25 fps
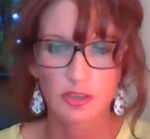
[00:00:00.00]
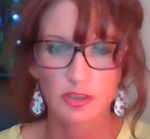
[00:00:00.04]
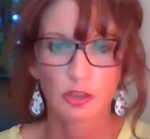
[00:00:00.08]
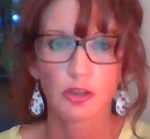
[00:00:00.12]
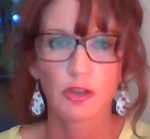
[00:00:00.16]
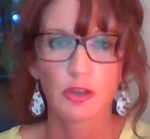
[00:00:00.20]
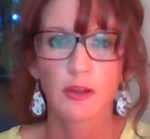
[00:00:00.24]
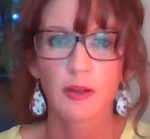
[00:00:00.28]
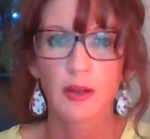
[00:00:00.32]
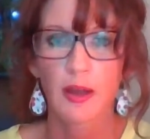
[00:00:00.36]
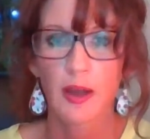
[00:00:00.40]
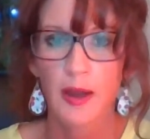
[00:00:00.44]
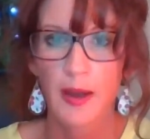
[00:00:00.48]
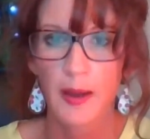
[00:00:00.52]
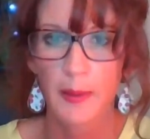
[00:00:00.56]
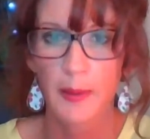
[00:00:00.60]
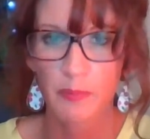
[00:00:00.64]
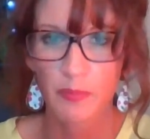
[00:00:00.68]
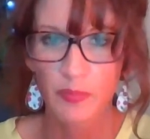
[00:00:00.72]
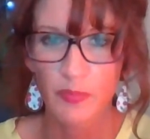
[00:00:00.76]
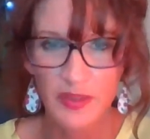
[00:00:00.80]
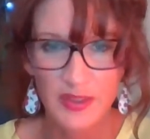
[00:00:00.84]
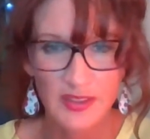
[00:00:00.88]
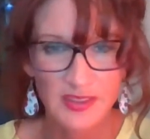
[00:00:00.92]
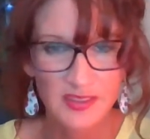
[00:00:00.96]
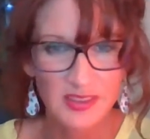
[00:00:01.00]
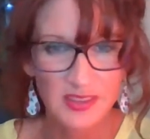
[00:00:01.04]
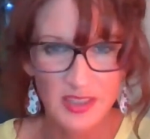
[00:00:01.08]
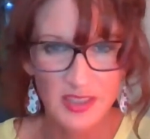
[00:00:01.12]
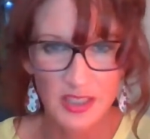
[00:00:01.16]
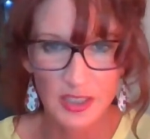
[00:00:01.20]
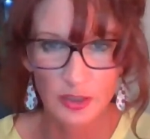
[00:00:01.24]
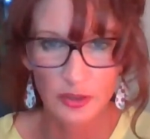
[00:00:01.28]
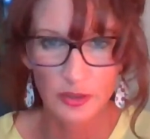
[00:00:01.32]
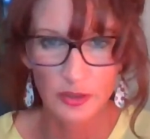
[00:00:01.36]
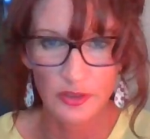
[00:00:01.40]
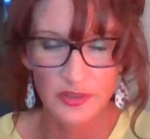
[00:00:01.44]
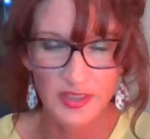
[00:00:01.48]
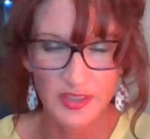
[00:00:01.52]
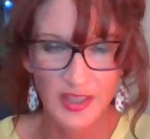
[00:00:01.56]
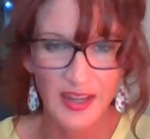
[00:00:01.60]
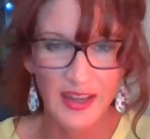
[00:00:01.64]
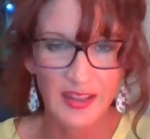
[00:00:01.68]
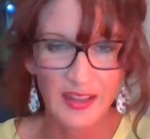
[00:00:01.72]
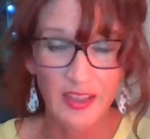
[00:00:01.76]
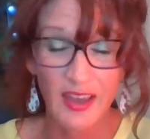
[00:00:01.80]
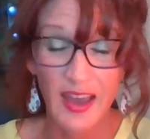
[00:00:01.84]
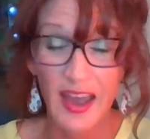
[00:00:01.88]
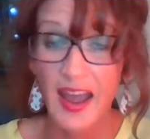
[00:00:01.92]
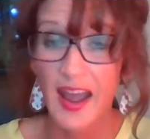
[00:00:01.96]
to look up skills
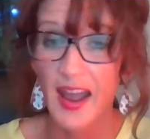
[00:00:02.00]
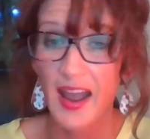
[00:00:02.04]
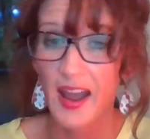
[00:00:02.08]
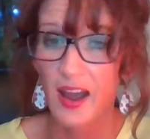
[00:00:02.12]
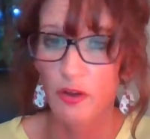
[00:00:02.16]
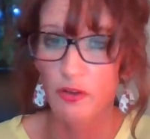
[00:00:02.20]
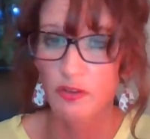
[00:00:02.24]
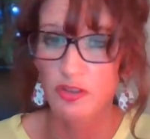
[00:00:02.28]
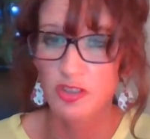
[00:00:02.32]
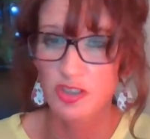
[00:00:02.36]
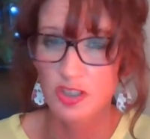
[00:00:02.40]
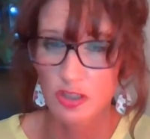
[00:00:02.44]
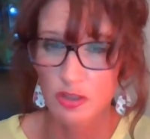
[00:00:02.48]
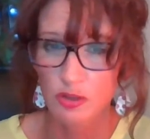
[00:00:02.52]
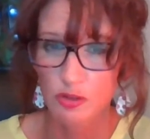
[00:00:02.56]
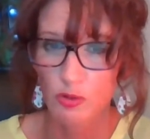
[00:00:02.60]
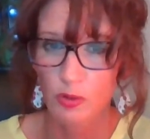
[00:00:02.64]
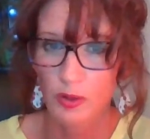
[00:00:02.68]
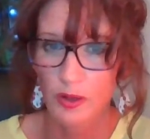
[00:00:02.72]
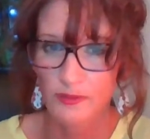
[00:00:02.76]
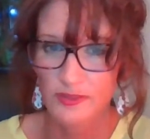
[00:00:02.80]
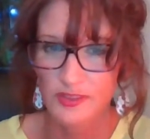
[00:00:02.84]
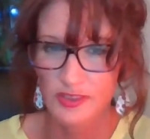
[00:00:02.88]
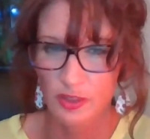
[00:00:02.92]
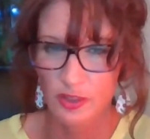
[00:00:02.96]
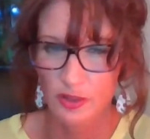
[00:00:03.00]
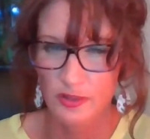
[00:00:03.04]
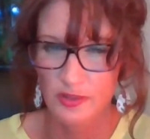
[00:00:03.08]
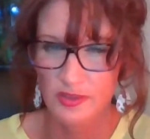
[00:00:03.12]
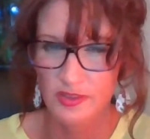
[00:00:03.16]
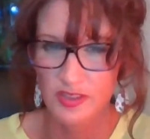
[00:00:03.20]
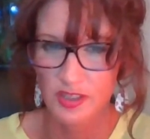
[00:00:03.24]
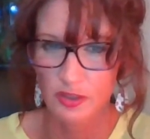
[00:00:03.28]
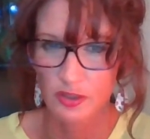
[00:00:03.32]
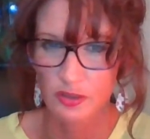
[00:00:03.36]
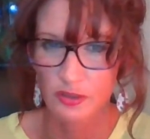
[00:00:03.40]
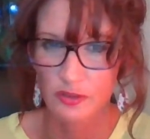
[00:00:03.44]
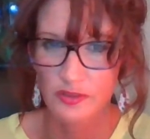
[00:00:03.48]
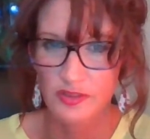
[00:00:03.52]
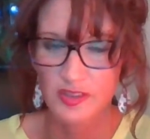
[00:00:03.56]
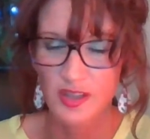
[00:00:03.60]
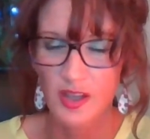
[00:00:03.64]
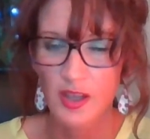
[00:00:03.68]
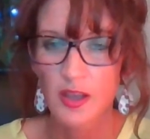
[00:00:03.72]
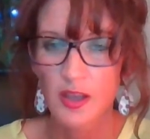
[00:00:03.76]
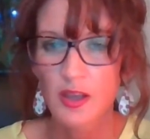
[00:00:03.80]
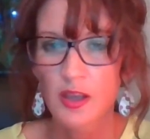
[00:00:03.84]
and the how-to of certain skills.